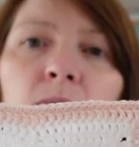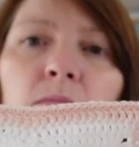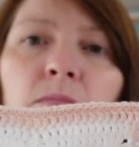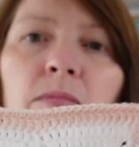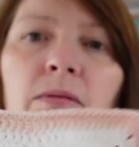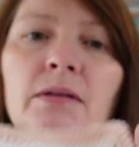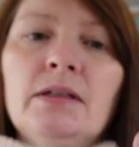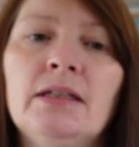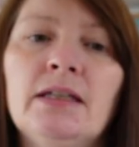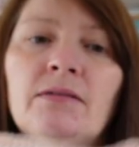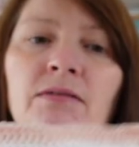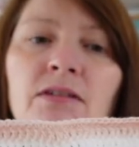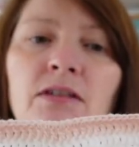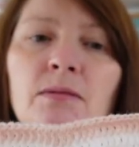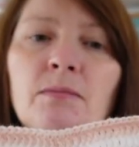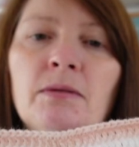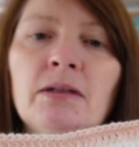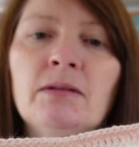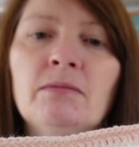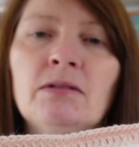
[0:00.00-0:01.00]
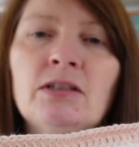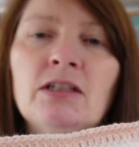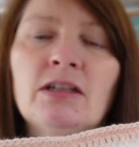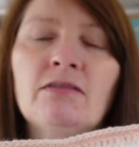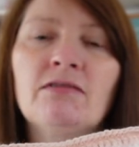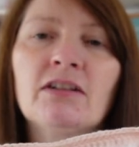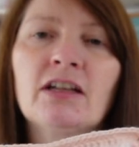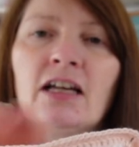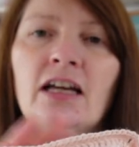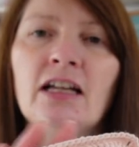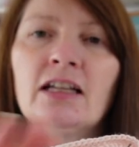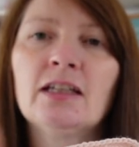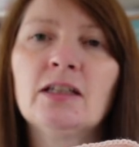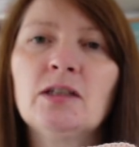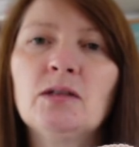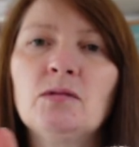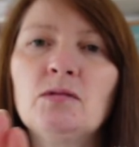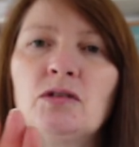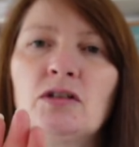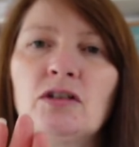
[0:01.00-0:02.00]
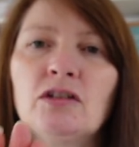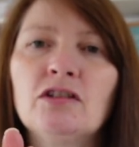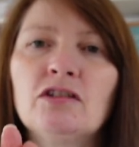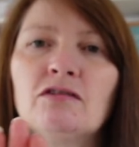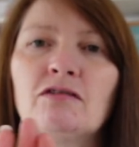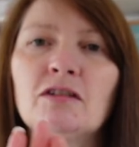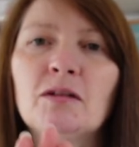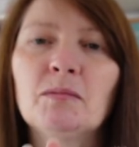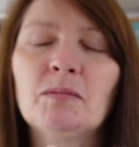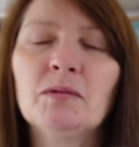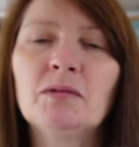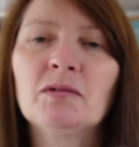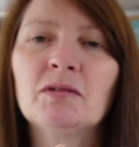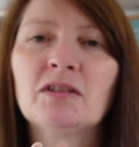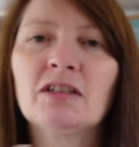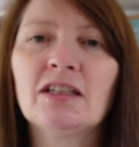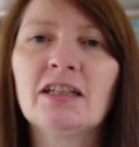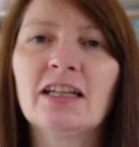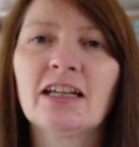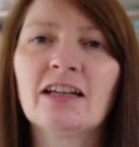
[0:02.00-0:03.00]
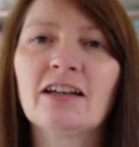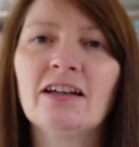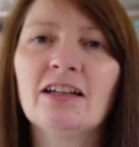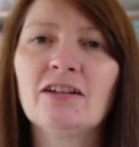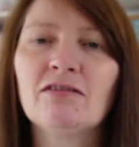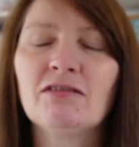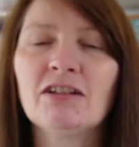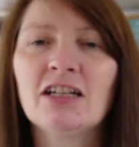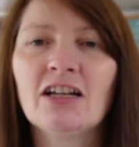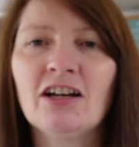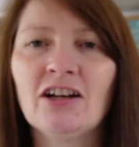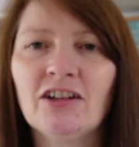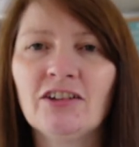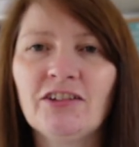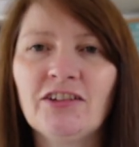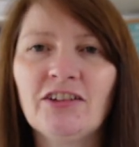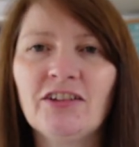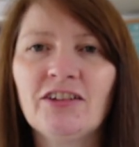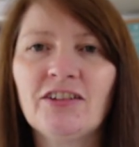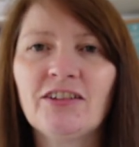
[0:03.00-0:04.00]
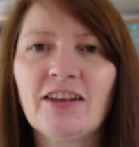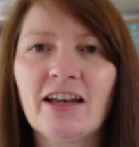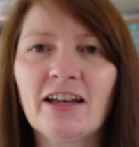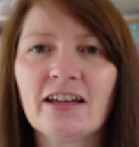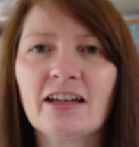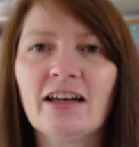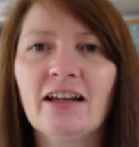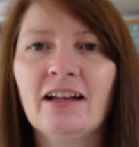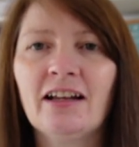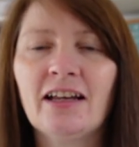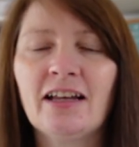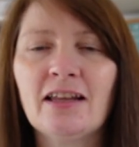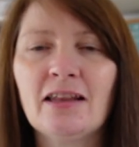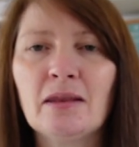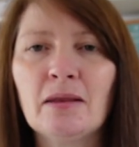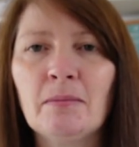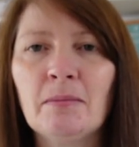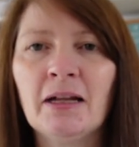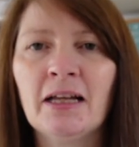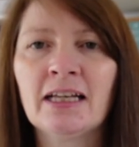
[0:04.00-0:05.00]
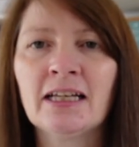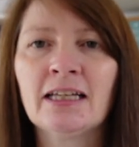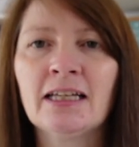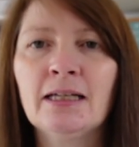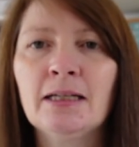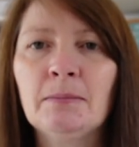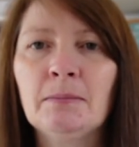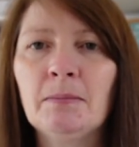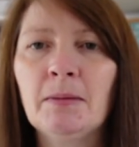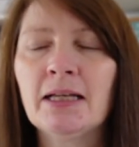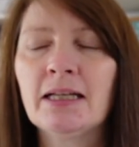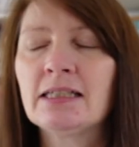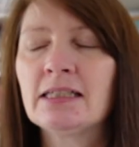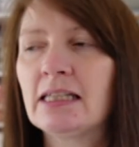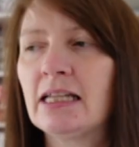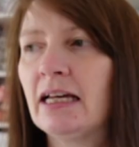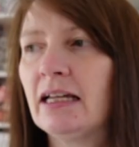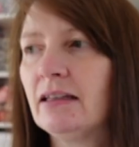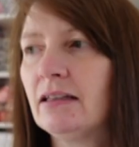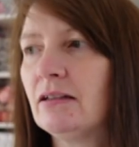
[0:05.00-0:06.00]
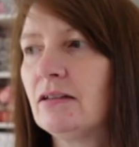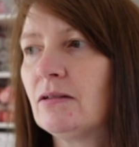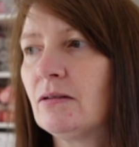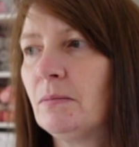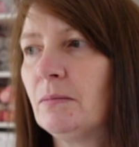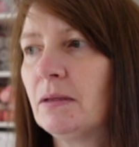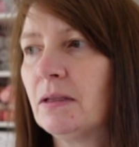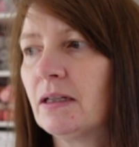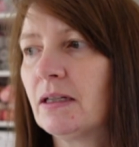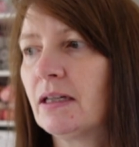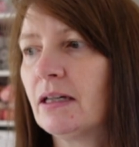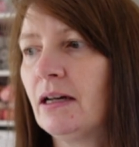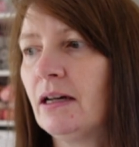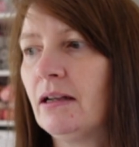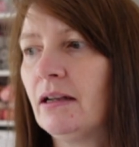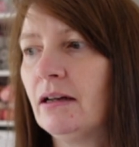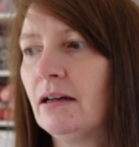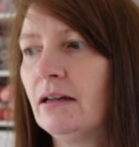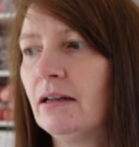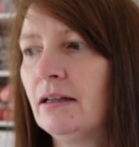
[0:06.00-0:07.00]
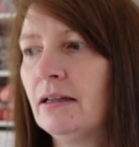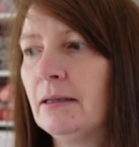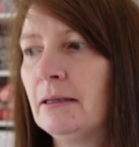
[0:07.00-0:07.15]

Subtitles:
But inevitably, whichever colour you choose for the border then kind of enhances that colour in the blanket and makes that the dominant colour.